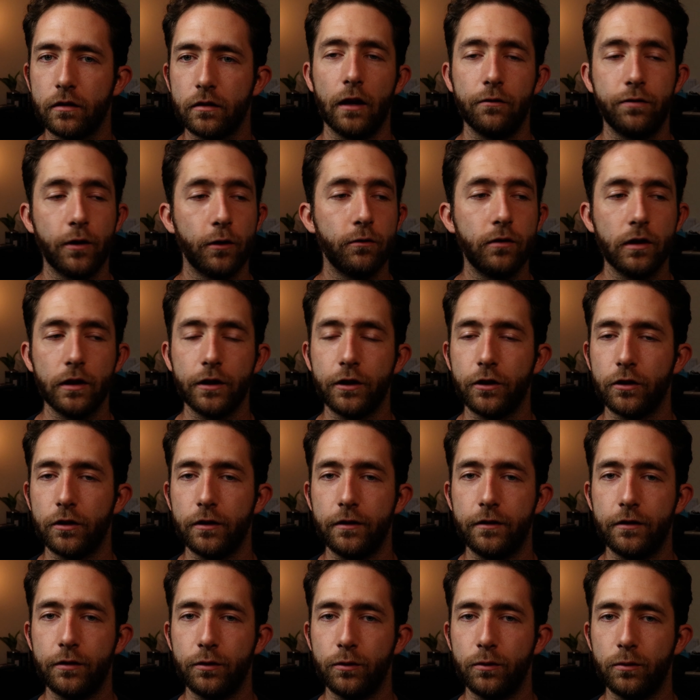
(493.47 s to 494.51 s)
It felt really
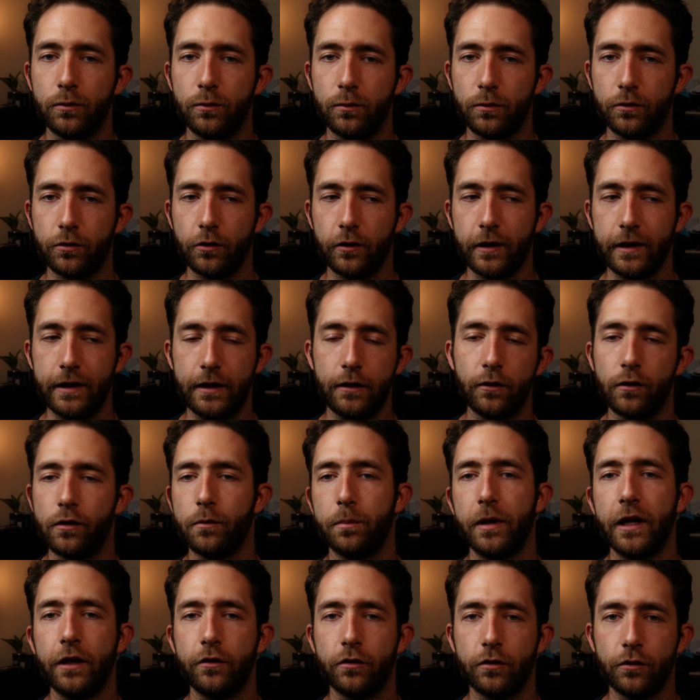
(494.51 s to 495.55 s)
good to sort of hear the
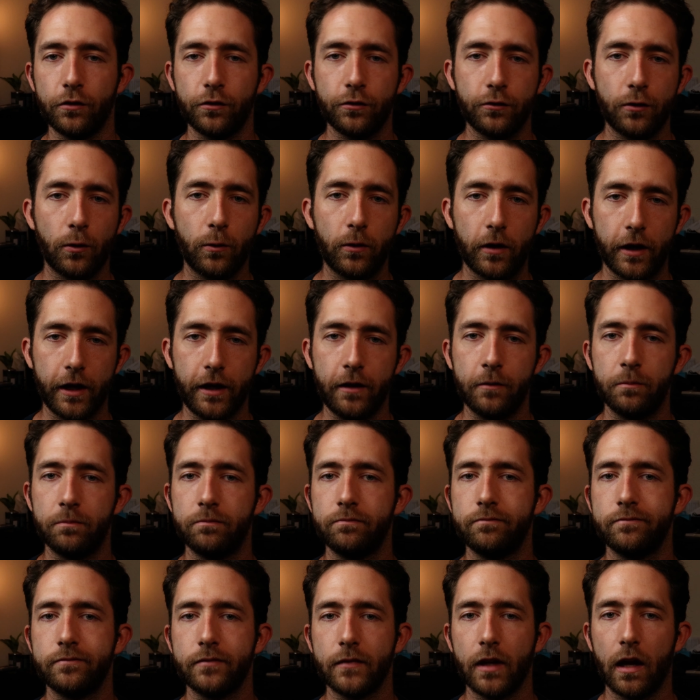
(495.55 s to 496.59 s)
patient's story,
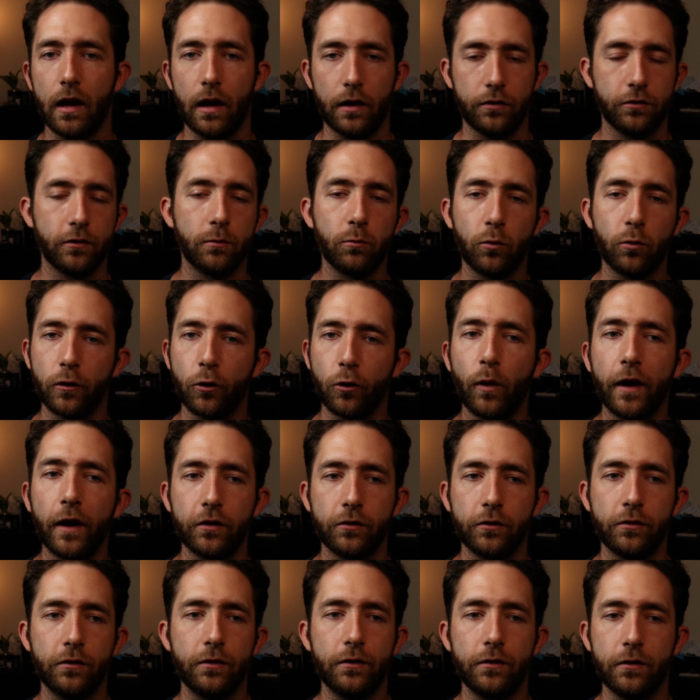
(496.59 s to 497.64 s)
ask some more
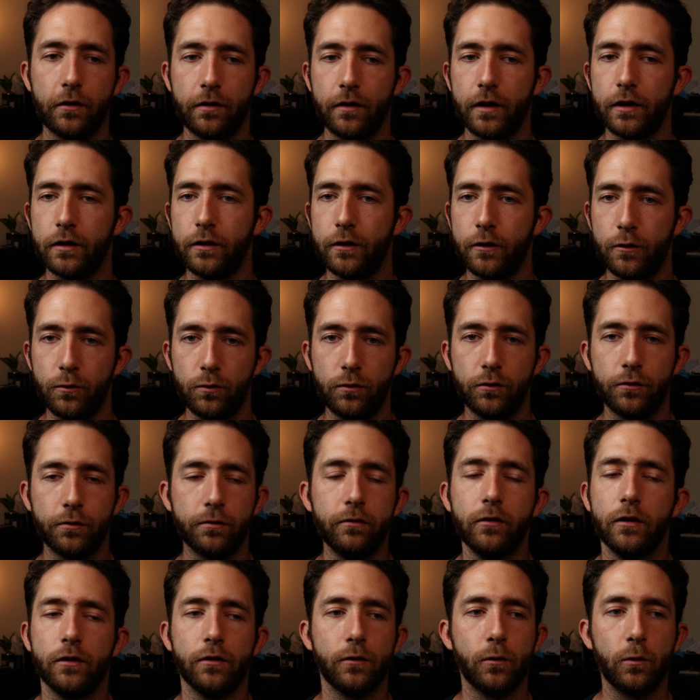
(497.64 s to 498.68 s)
questions, and then use
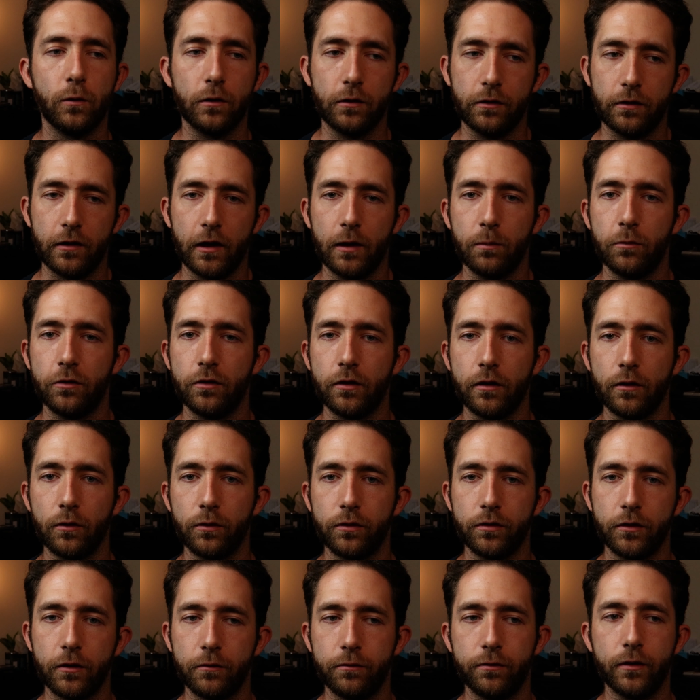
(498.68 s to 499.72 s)
physical exam
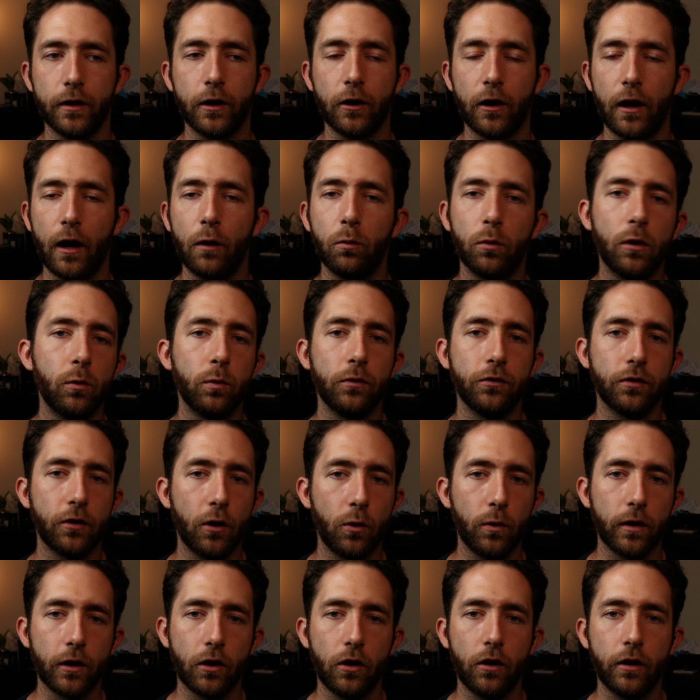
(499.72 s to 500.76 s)
skills to figure out what was
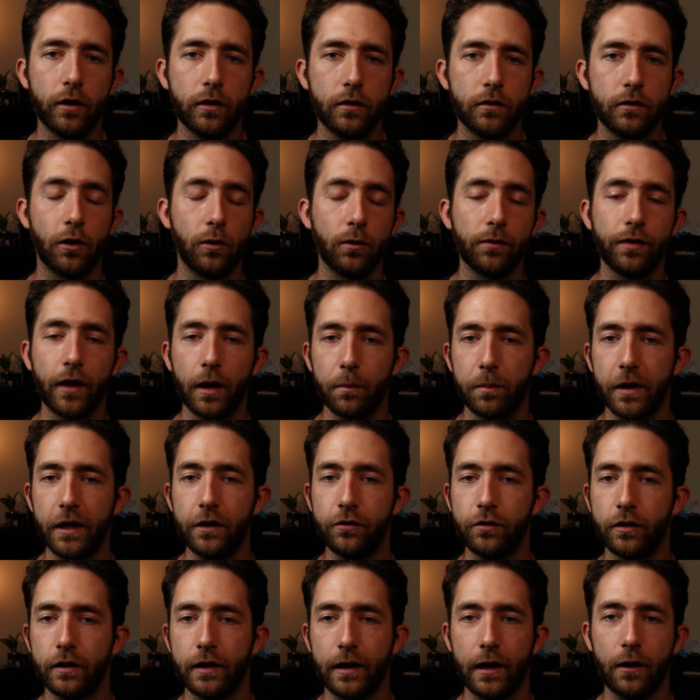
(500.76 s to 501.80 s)
going on. So that
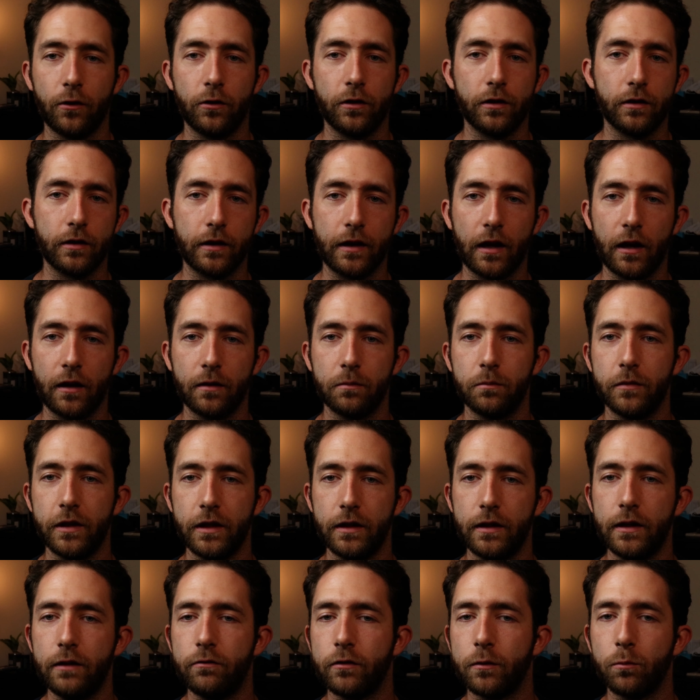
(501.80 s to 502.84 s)
patient encounter got
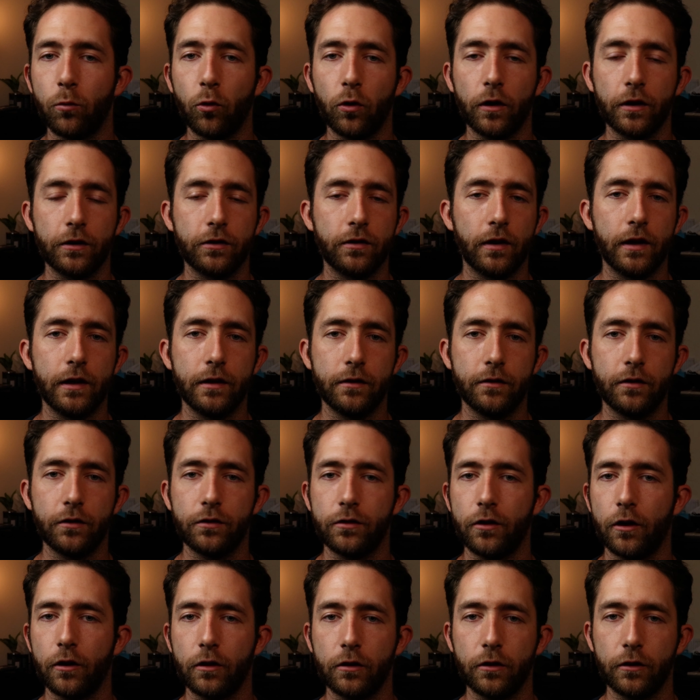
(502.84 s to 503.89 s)
me even more excited to
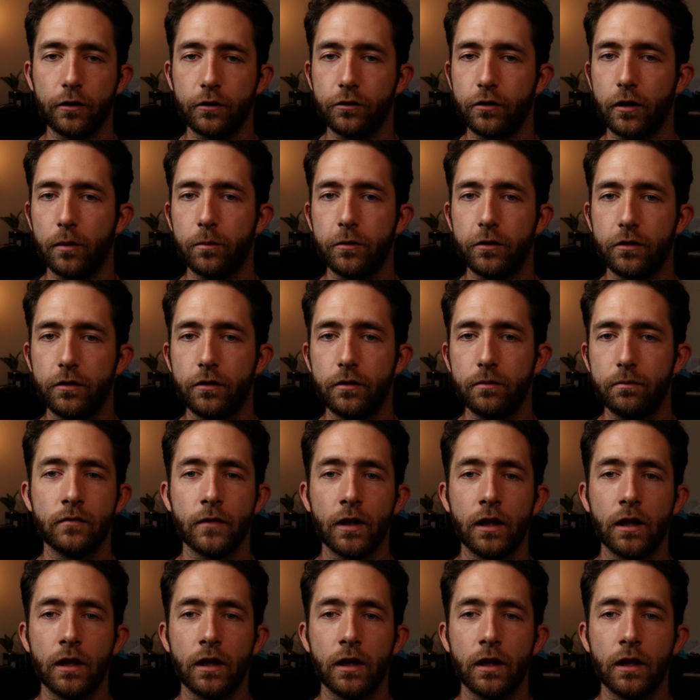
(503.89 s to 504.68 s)
start clerkships.